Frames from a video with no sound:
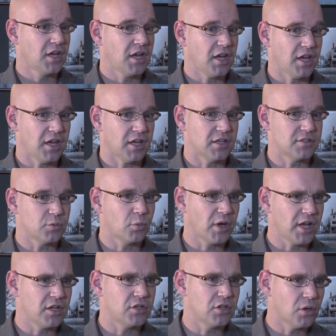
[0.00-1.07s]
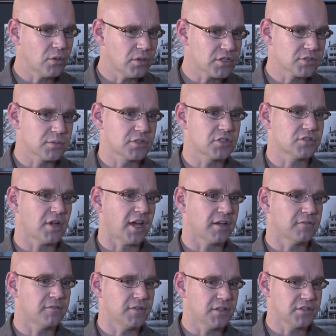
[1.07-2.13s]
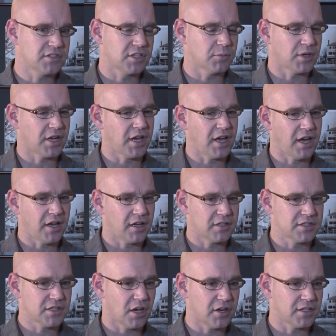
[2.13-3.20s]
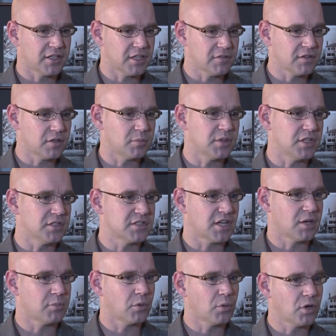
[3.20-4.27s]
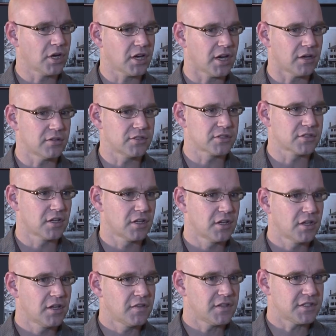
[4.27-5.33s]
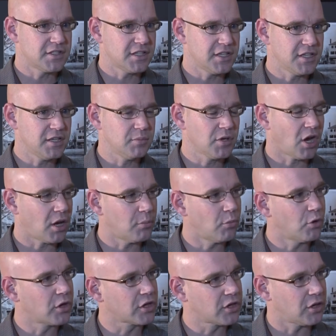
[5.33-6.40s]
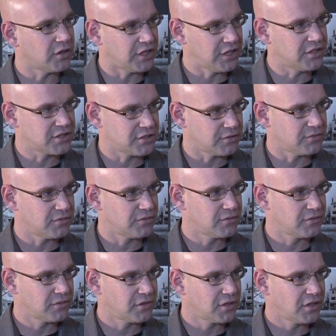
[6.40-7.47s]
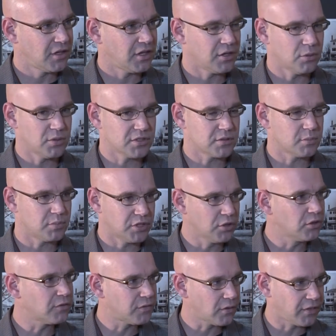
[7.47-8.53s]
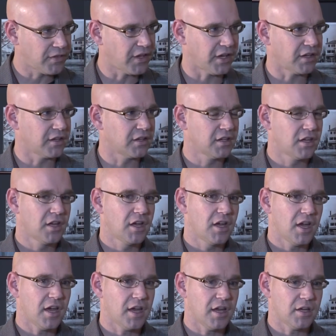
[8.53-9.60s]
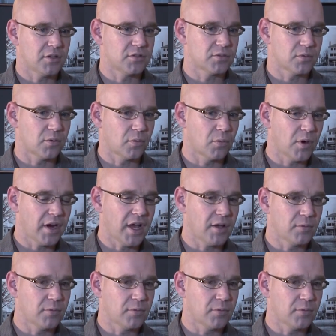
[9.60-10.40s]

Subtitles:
And what I noticed with the track and field team, when I started giving them these type of workouts, the team got more cohesive. And it was a beautiful thing. And what I